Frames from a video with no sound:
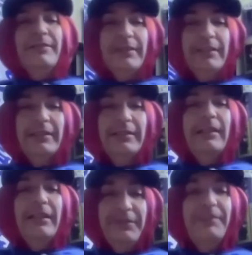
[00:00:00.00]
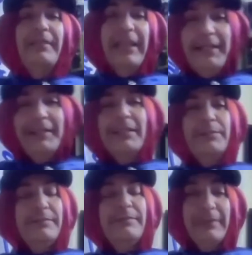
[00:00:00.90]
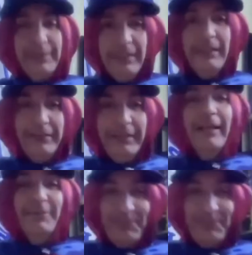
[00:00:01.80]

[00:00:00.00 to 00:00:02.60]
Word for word: of uh, of the stadium. Yeah, yeah,